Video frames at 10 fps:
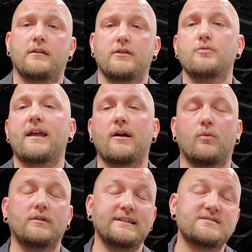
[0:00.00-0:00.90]
you may
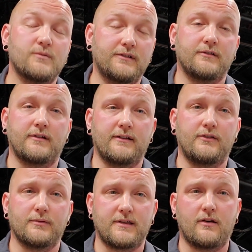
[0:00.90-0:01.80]
at least want to look
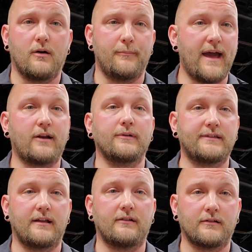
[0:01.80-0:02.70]
into what they call a battery
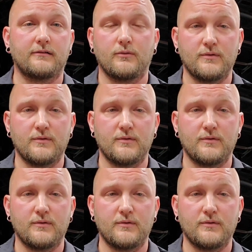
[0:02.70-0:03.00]
tender,